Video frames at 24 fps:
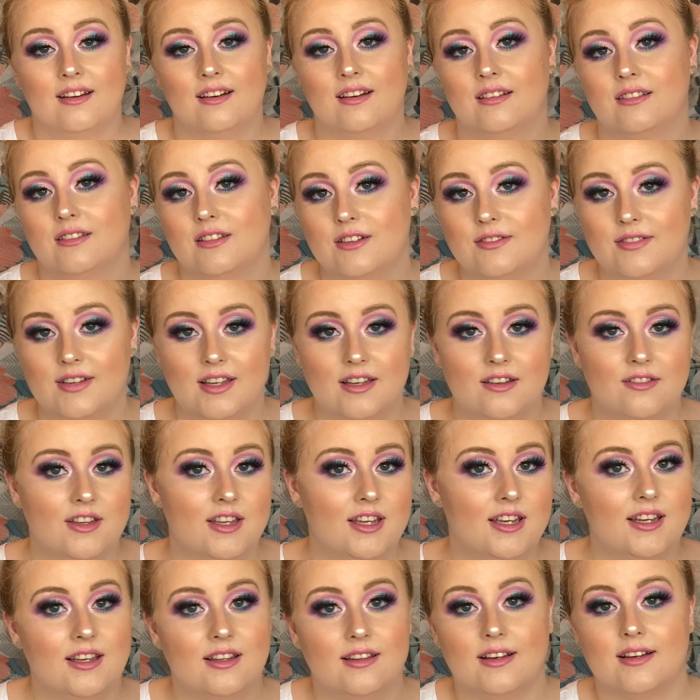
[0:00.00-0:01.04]
And I'd love it if
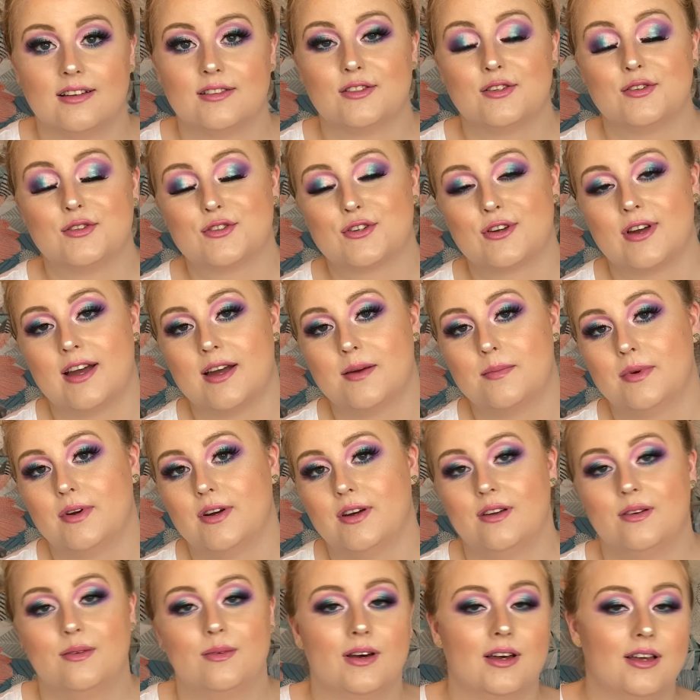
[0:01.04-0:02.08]
you hit that subscribe
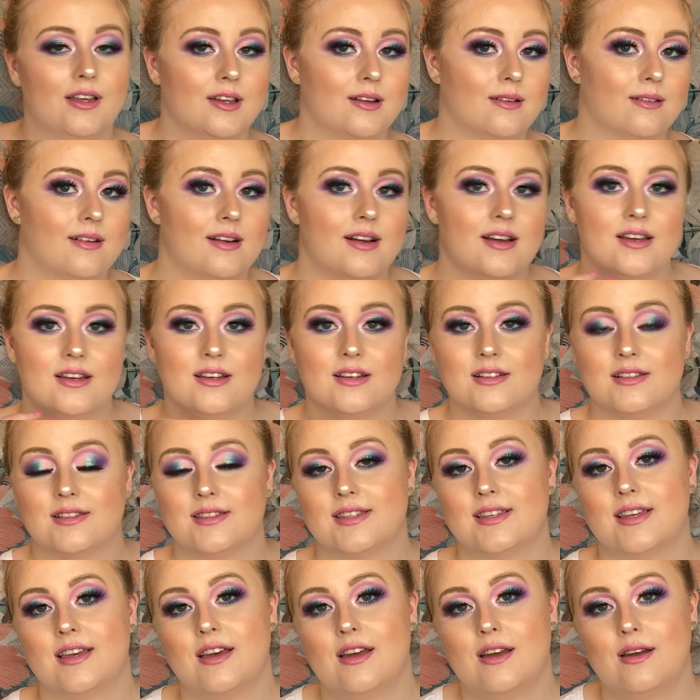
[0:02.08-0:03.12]
button while you're at it
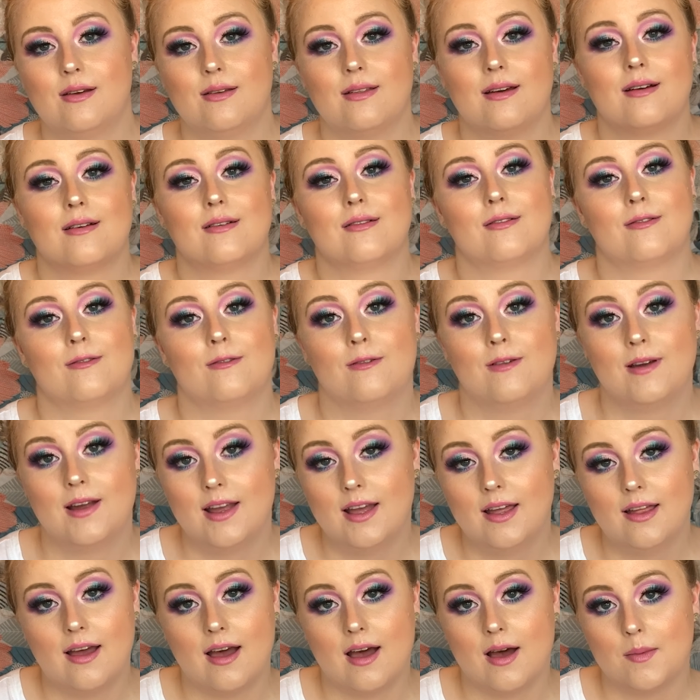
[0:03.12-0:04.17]
too. That would
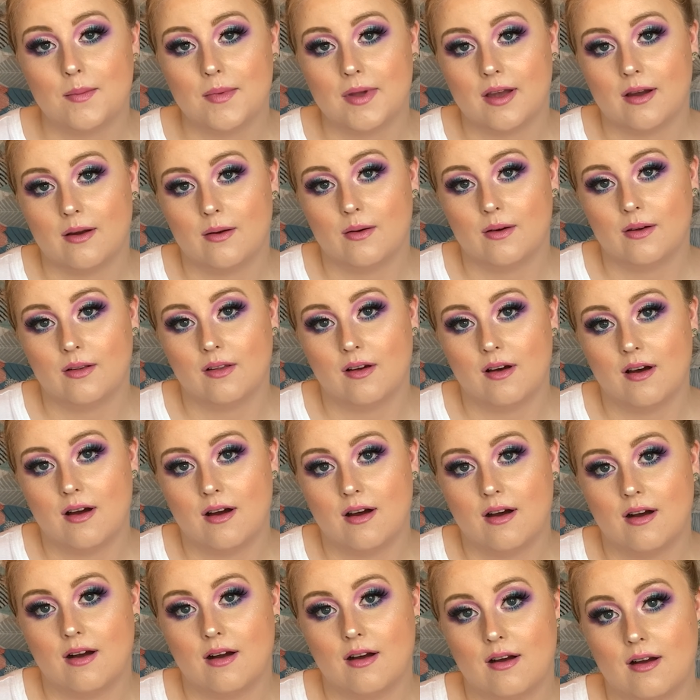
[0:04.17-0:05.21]
really help me out a
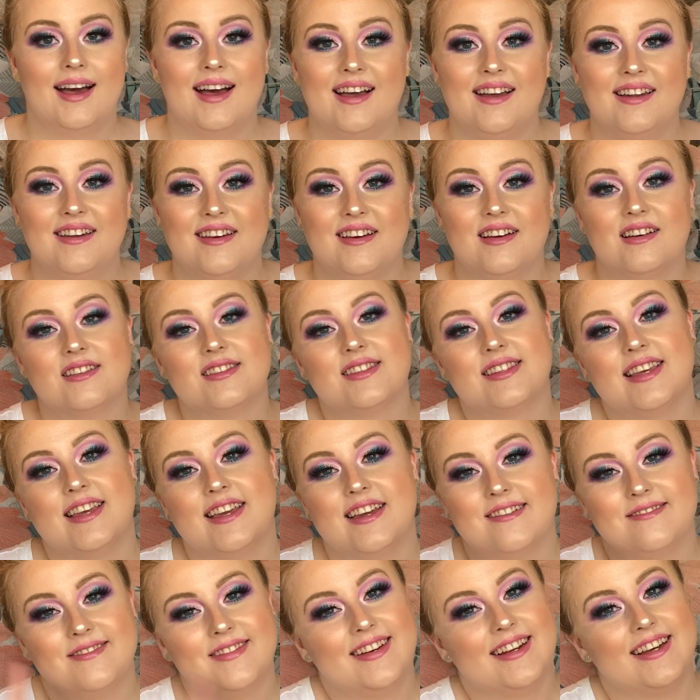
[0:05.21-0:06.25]
lot. And I'll see
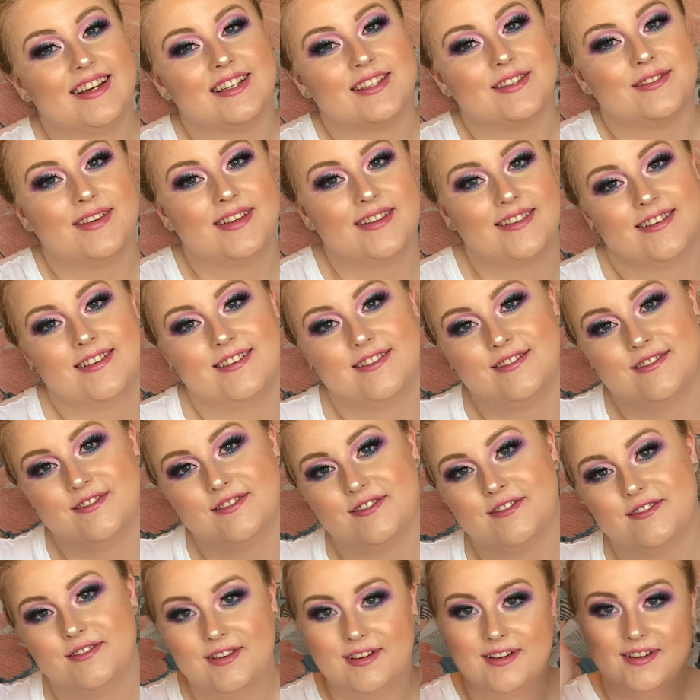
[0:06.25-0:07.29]
you in my next
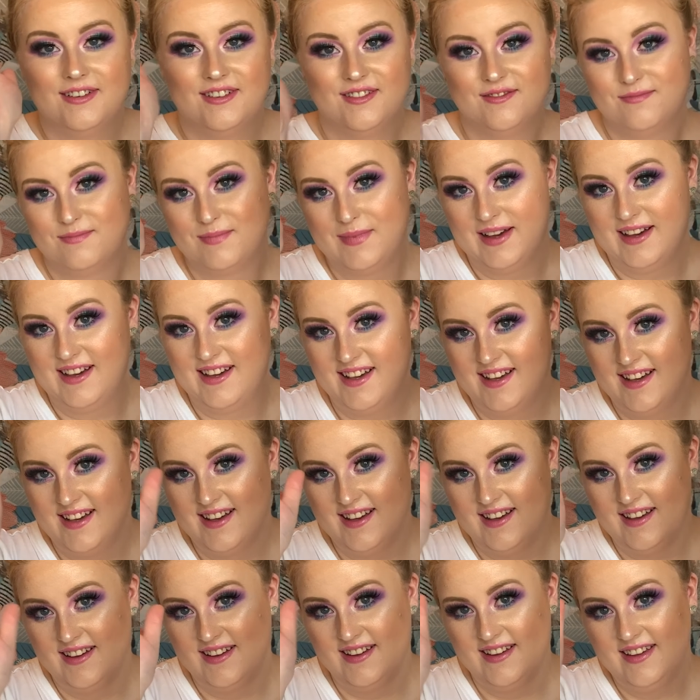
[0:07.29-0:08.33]
video.
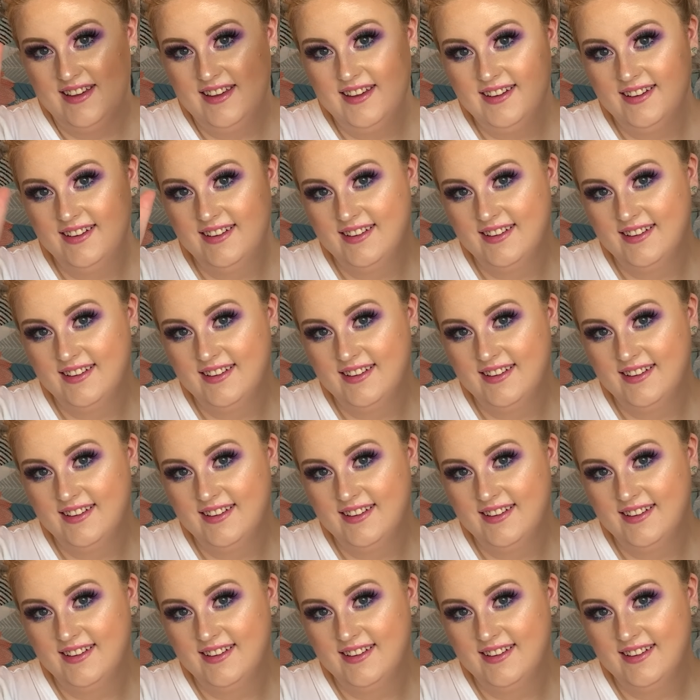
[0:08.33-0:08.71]
Bye!